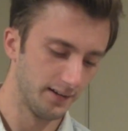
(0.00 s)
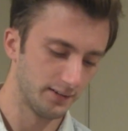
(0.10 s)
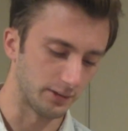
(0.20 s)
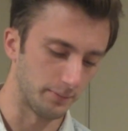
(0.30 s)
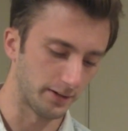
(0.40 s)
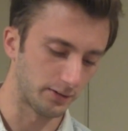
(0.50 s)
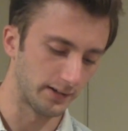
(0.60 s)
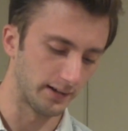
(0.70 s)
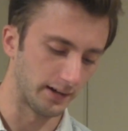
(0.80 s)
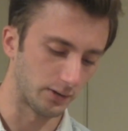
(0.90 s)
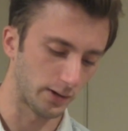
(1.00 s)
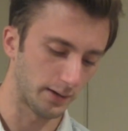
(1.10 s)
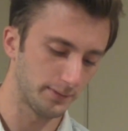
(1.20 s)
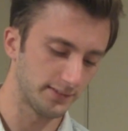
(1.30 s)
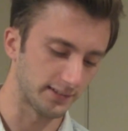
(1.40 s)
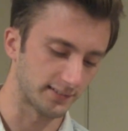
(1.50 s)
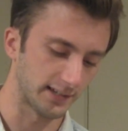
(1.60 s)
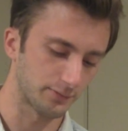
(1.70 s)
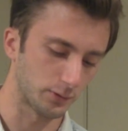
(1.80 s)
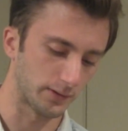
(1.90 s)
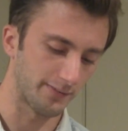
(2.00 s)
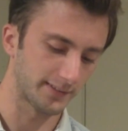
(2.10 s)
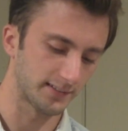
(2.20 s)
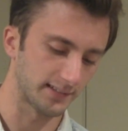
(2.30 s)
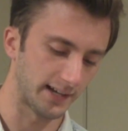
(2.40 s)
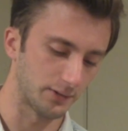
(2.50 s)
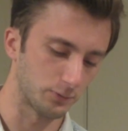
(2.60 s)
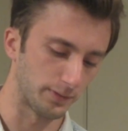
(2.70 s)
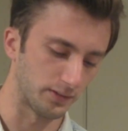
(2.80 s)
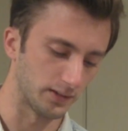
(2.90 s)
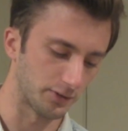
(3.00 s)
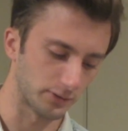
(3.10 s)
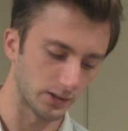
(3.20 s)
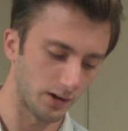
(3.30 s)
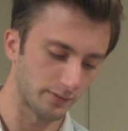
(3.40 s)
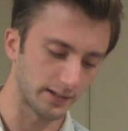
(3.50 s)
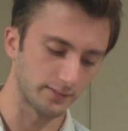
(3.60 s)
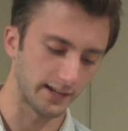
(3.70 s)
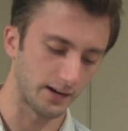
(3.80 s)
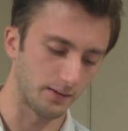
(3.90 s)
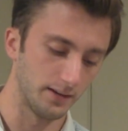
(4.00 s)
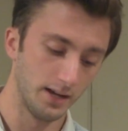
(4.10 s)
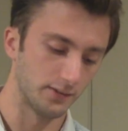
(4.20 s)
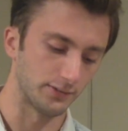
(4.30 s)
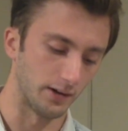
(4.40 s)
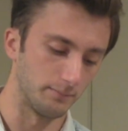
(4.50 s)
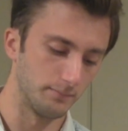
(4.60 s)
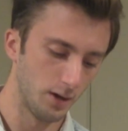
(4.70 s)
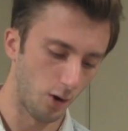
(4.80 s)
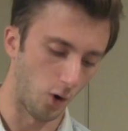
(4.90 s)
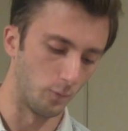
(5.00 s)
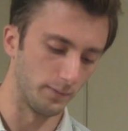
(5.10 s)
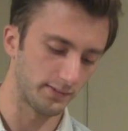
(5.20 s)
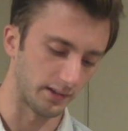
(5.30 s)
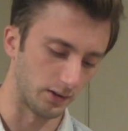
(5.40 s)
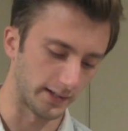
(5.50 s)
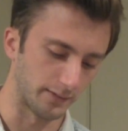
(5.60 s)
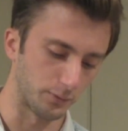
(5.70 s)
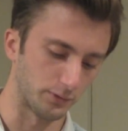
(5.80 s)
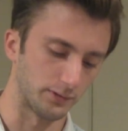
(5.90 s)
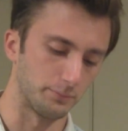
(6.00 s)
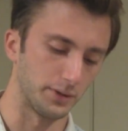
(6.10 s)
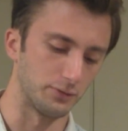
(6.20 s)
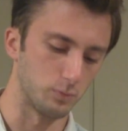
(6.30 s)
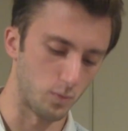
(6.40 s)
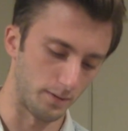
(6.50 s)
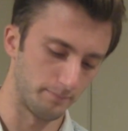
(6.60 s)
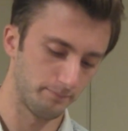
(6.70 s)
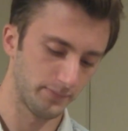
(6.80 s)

Some incredibly successful graphic designers with a luxury loft downtown, some homeless and looking for someplace warm.